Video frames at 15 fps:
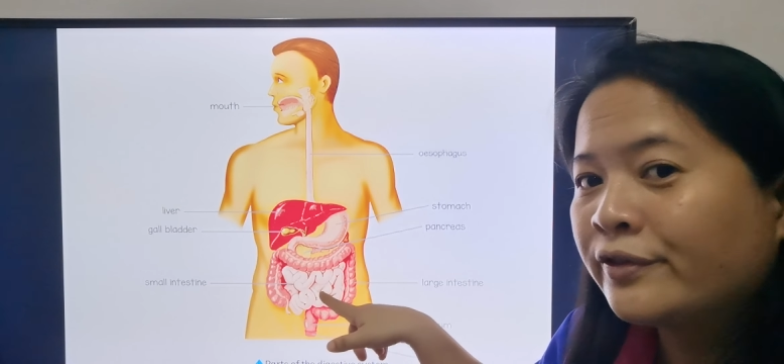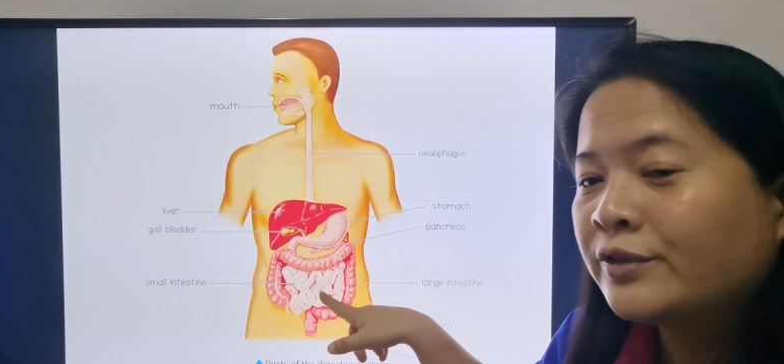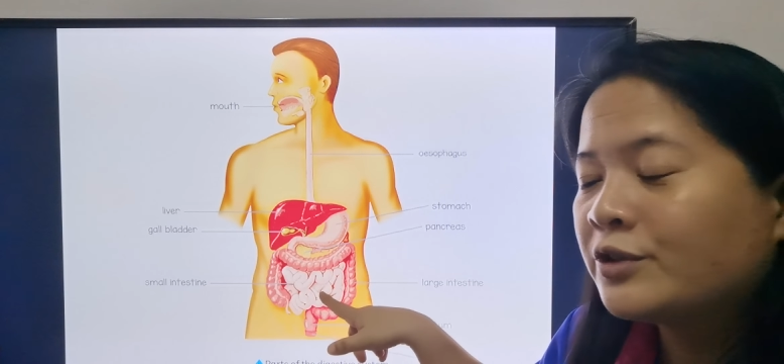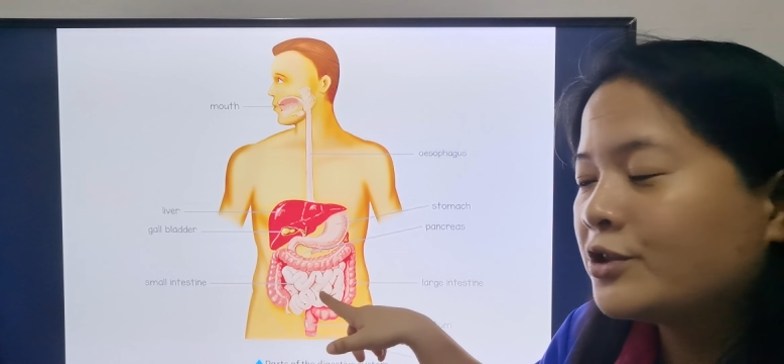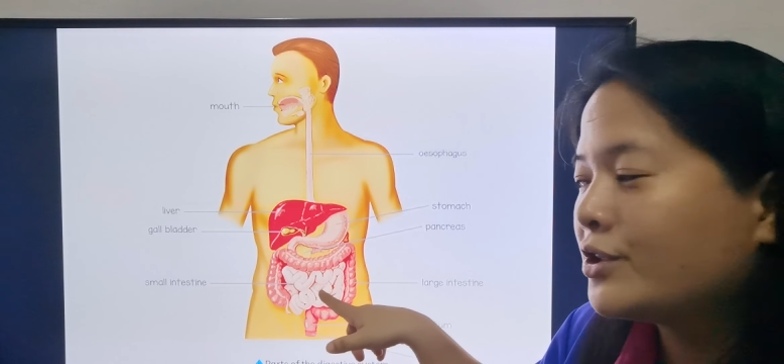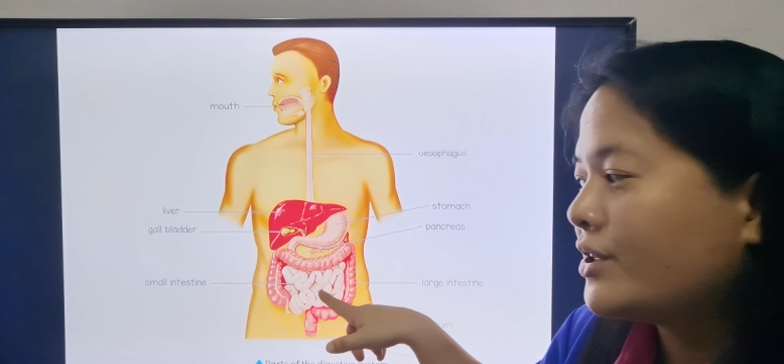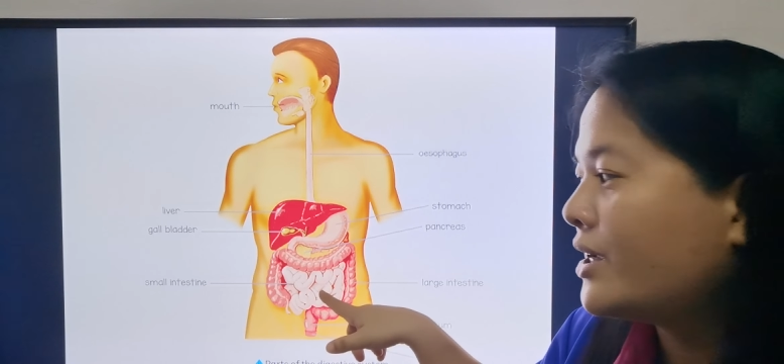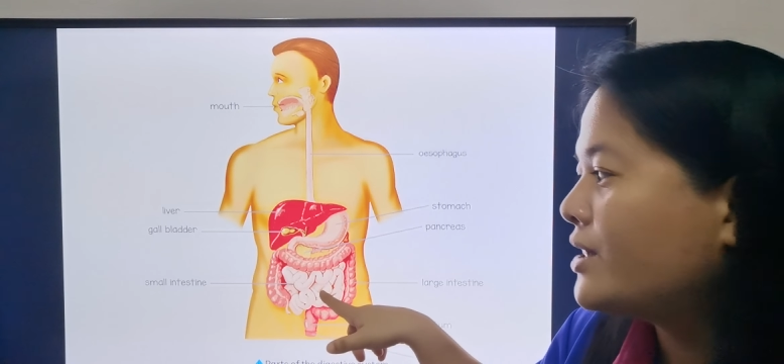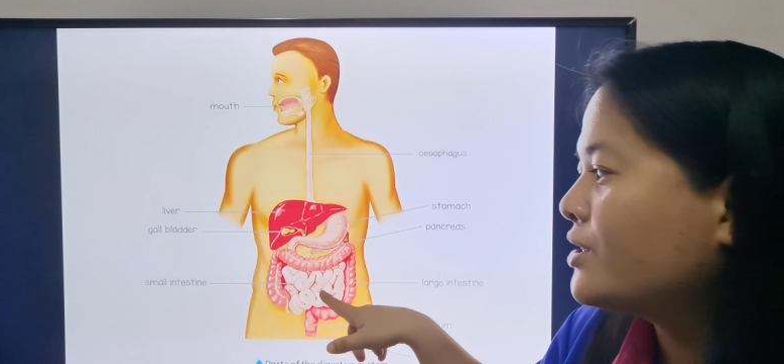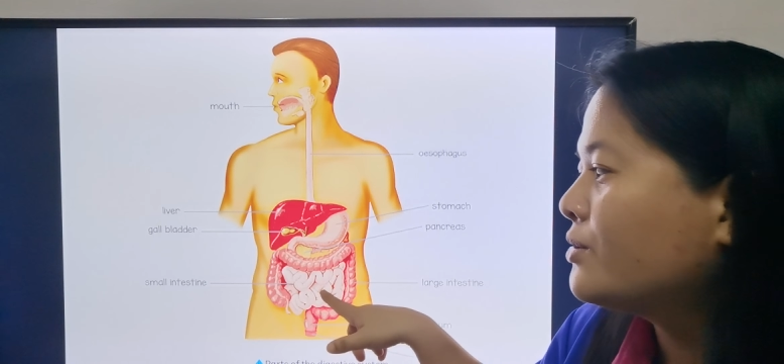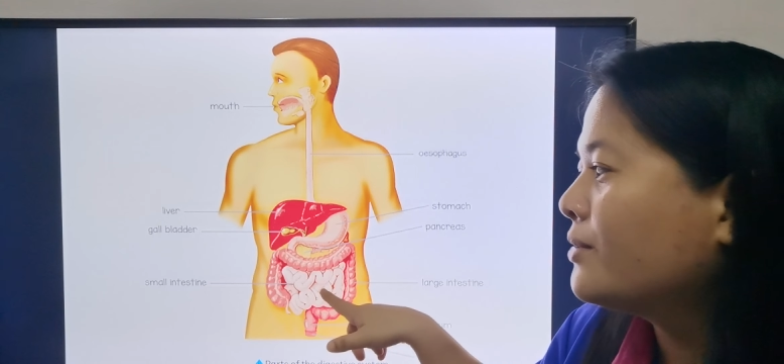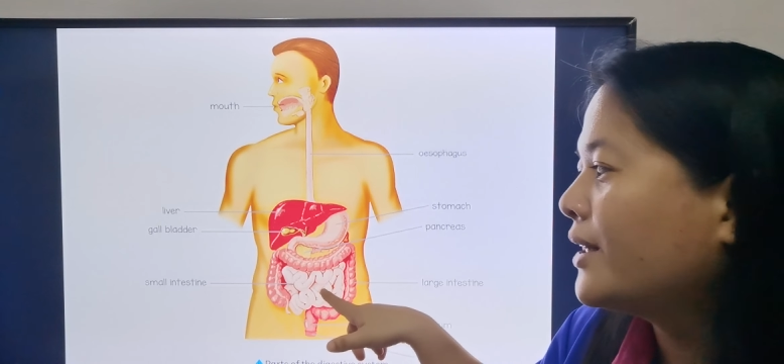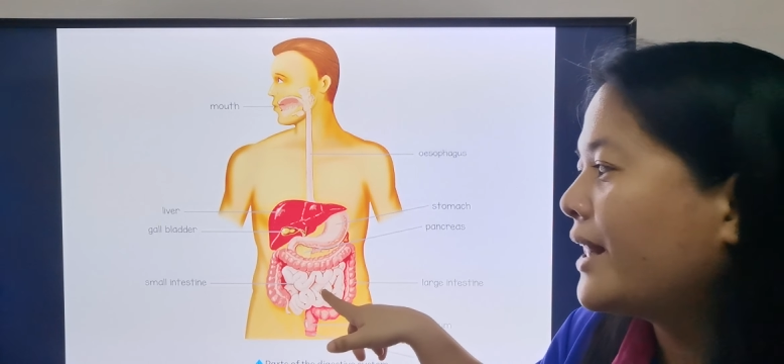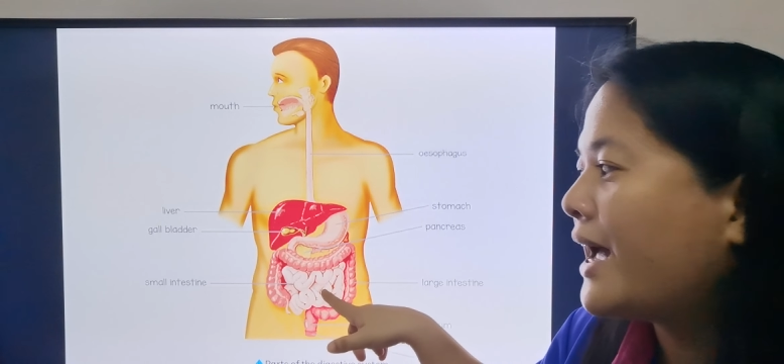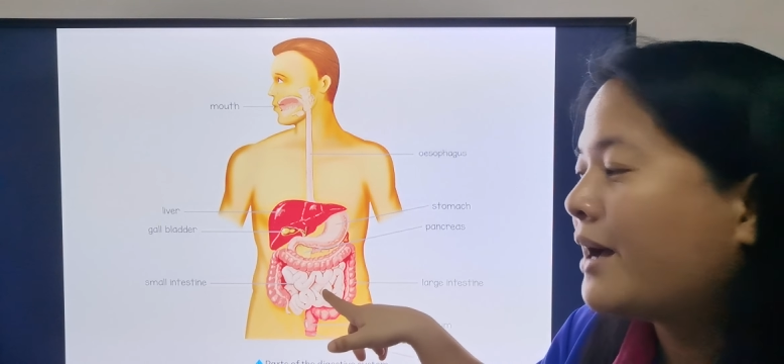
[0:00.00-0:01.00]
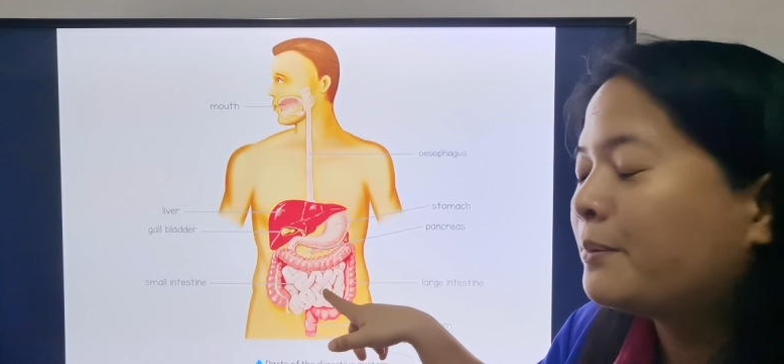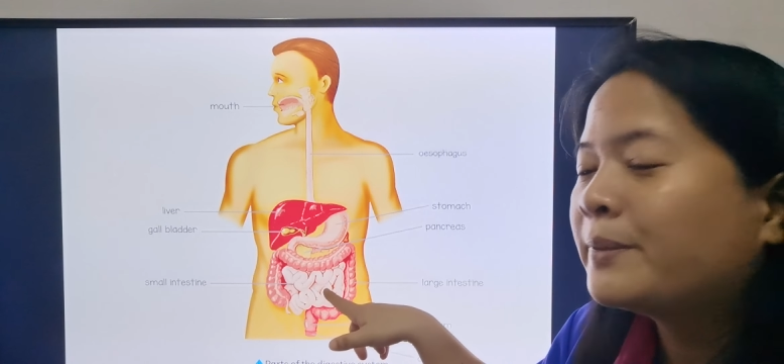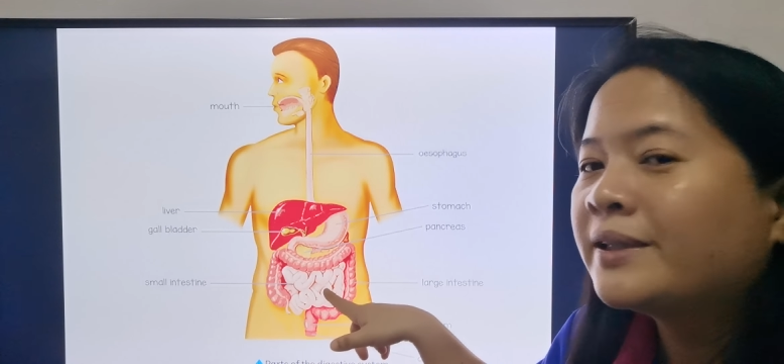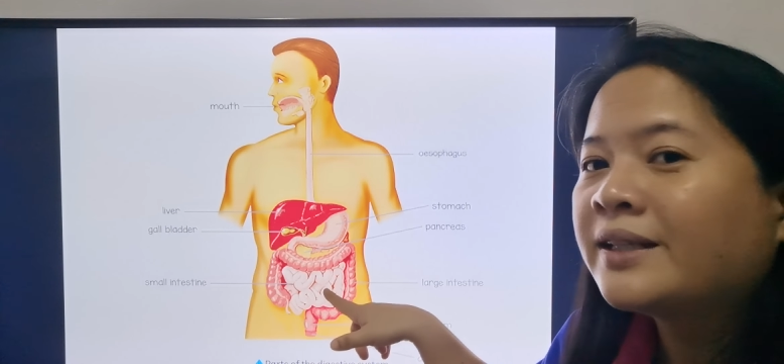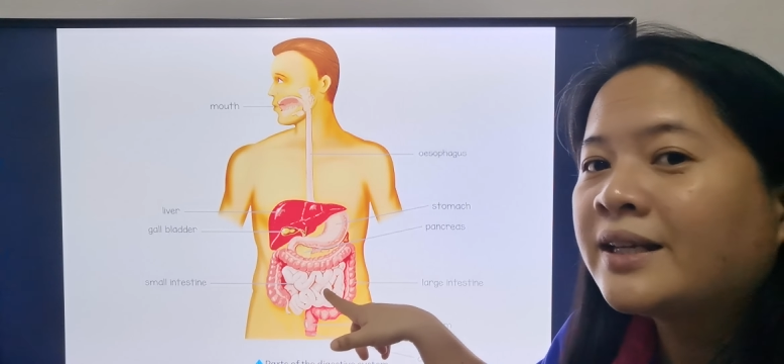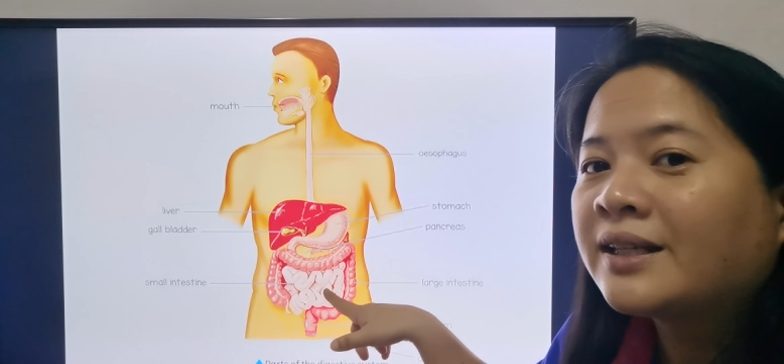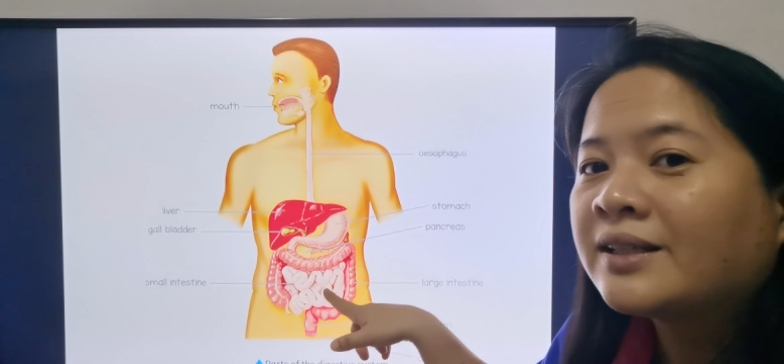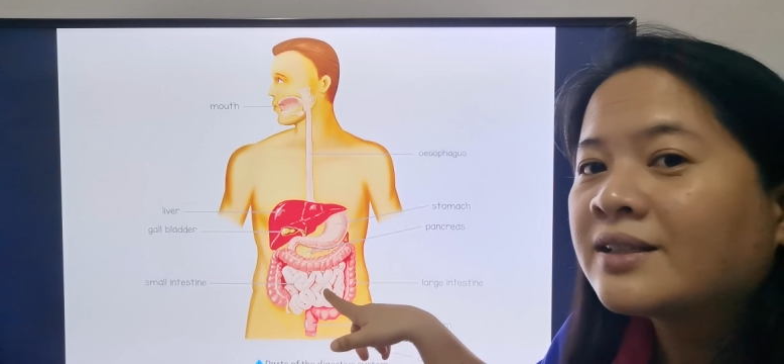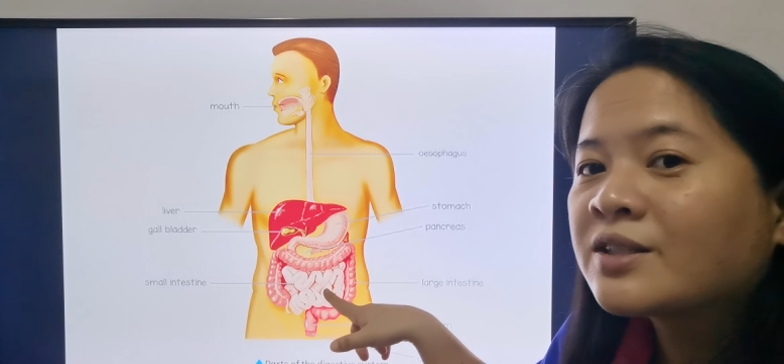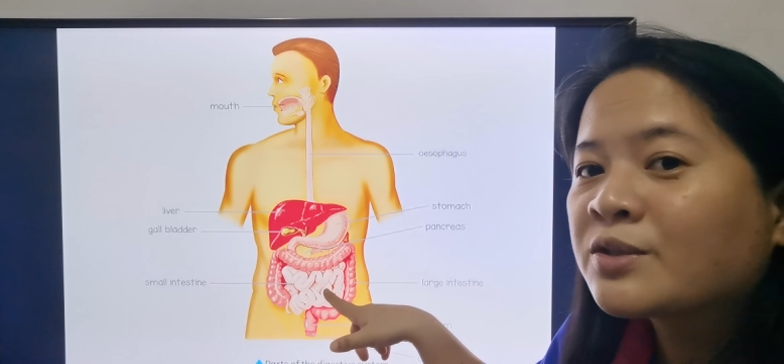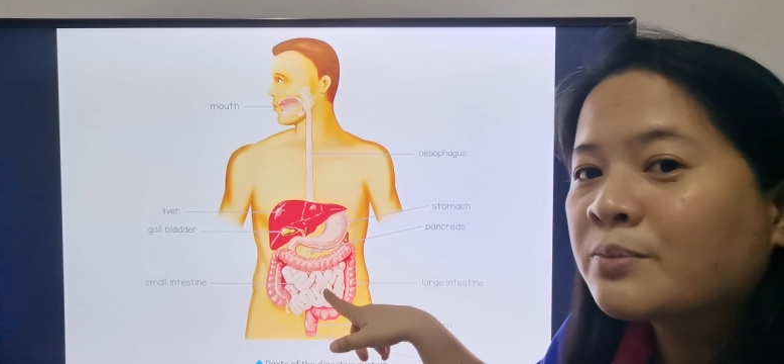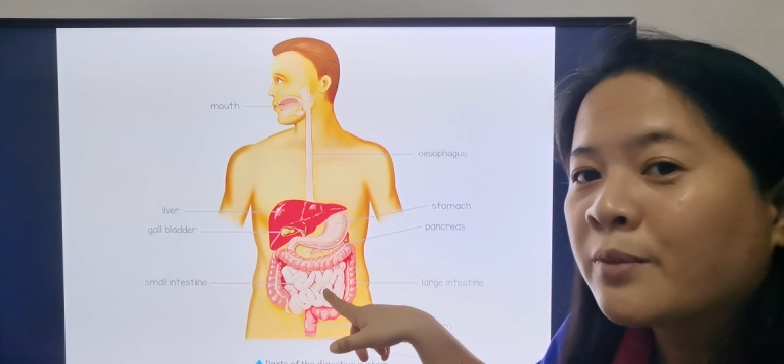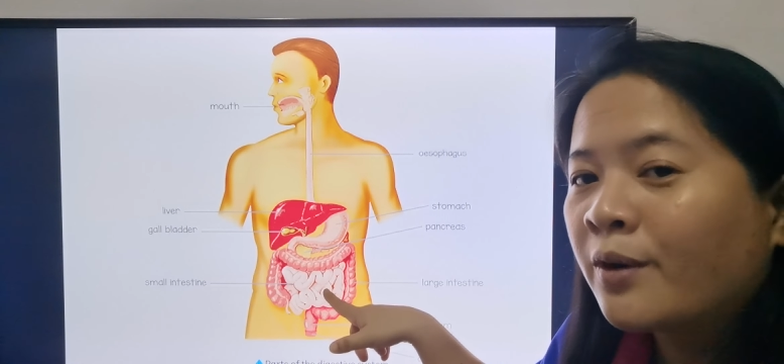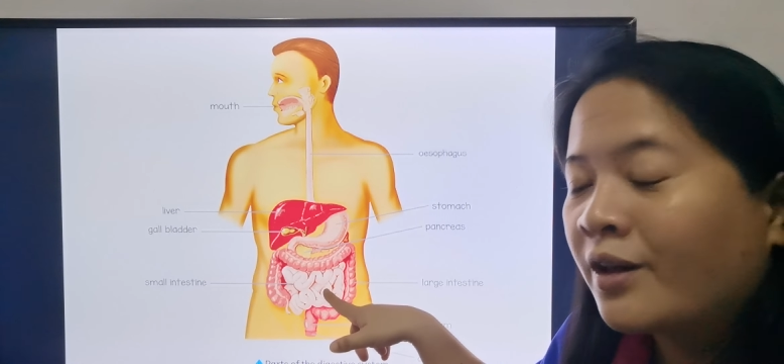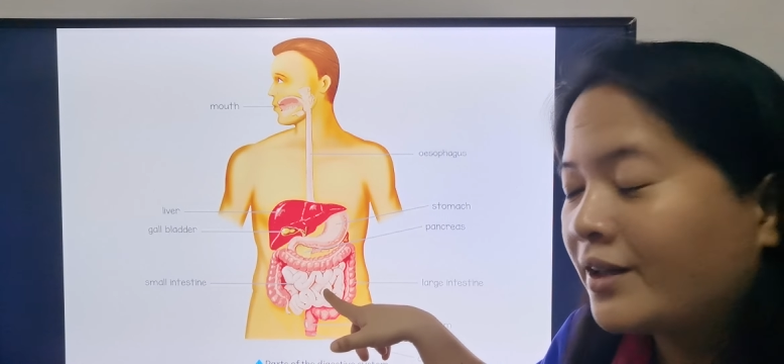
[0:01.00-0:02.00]
nutrients will happen in the
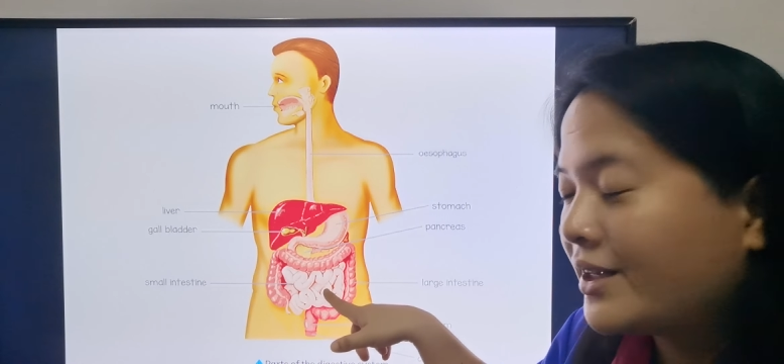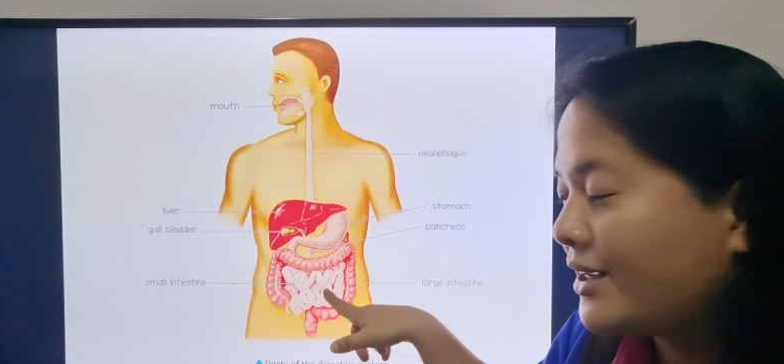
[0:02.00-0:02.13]
small